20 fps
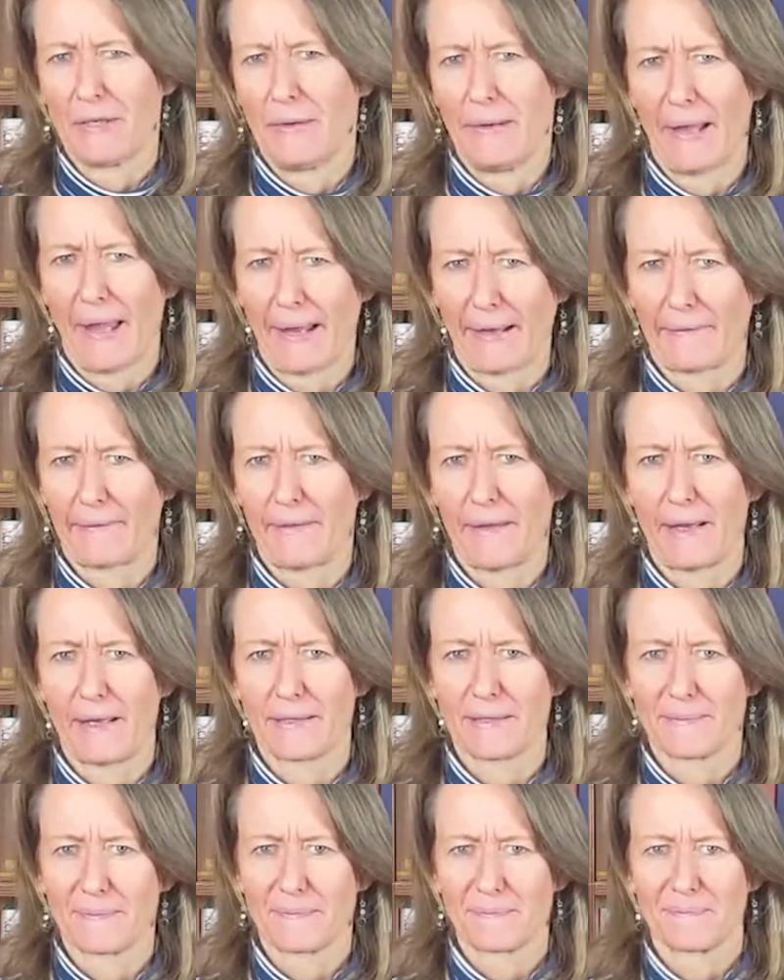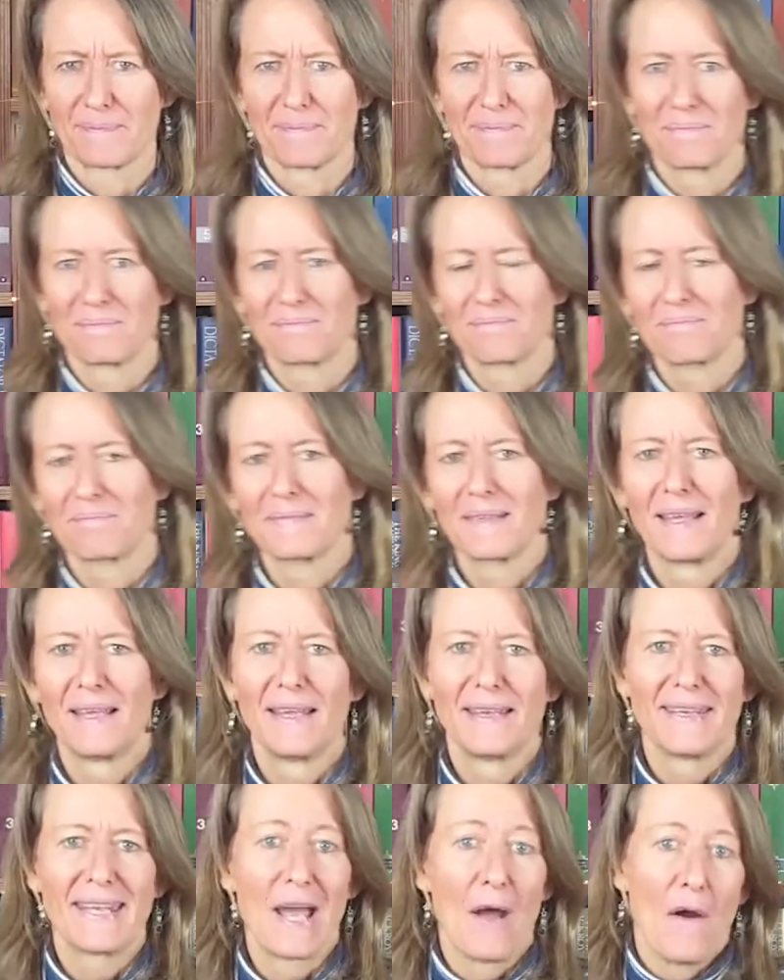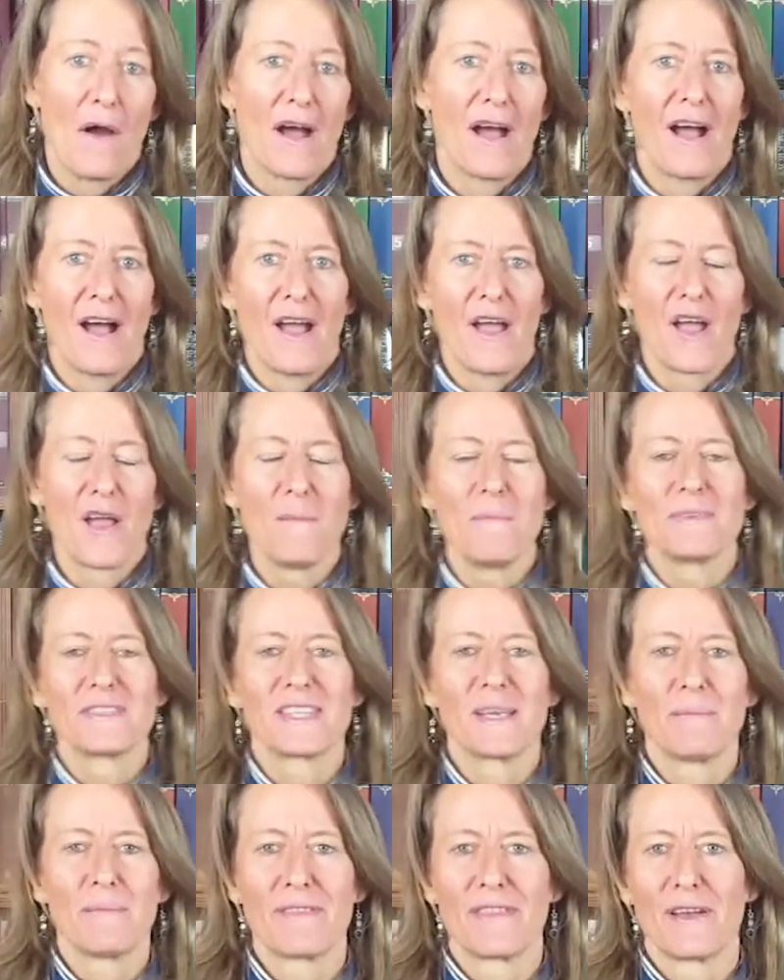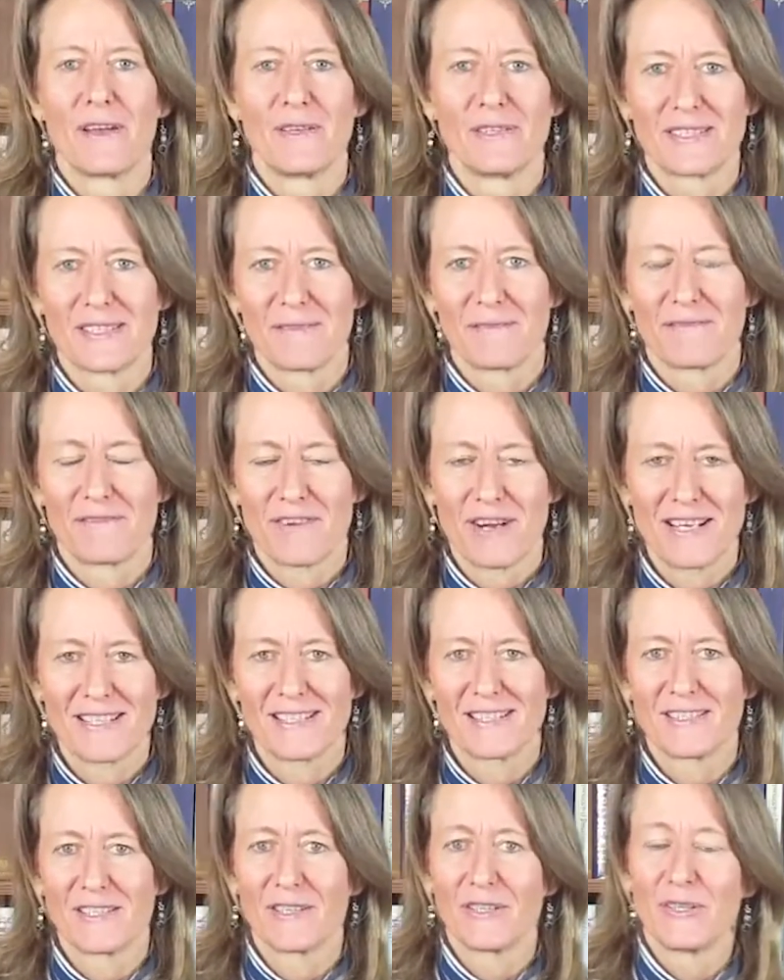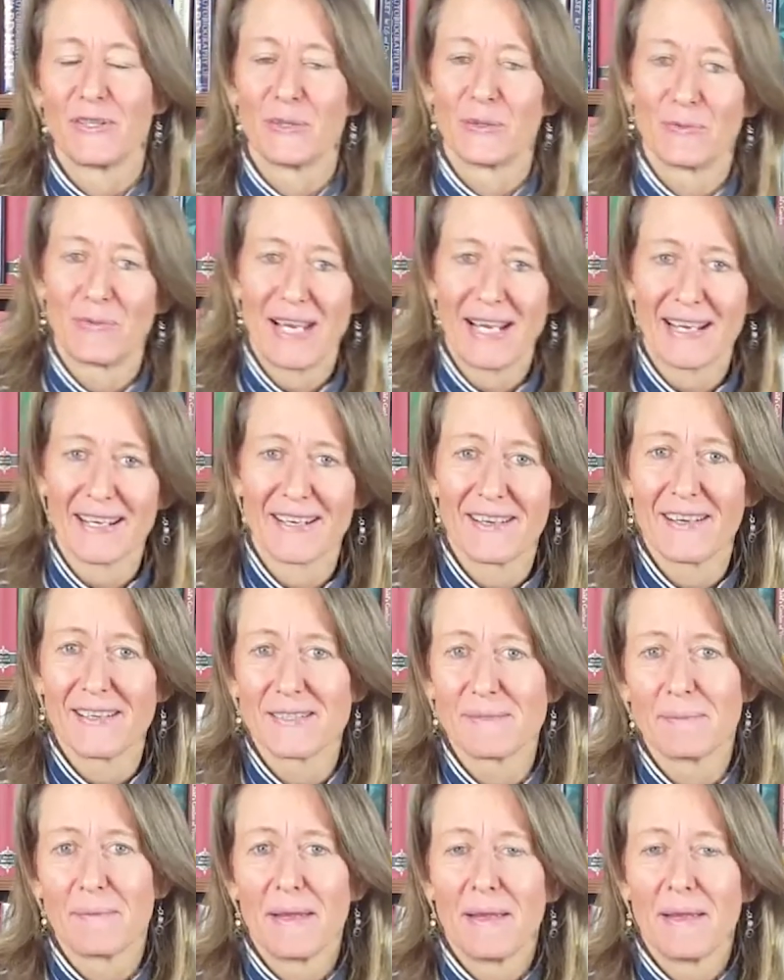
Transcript: who likes that. Now, I hope some of those phrases you'll recognise,